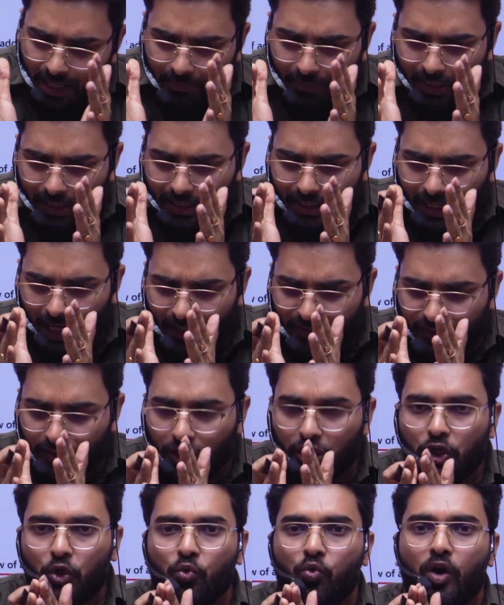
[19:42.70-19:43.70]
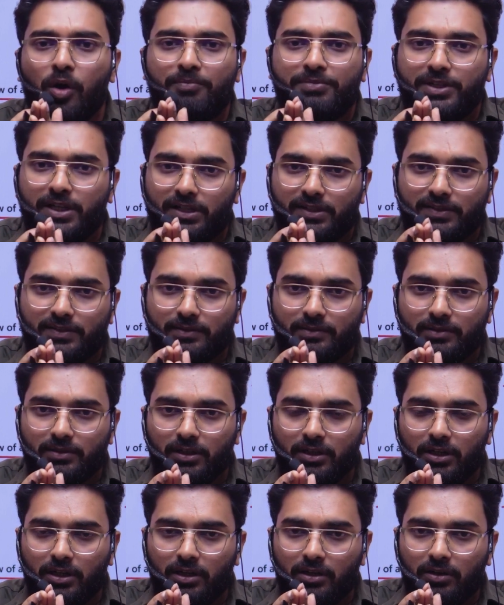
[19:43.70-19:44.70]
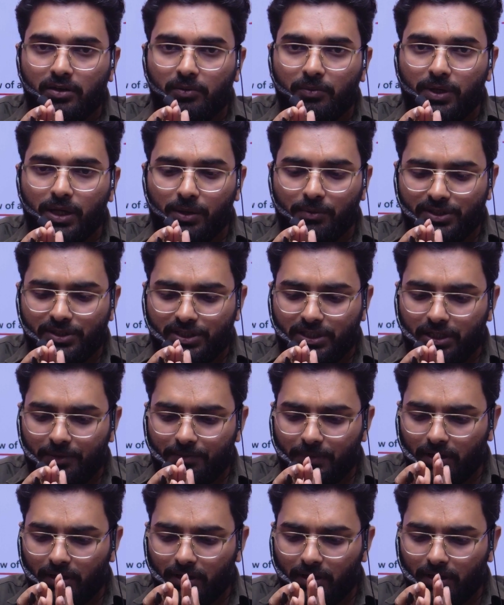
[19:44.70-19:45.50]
touch the two objects. We always keep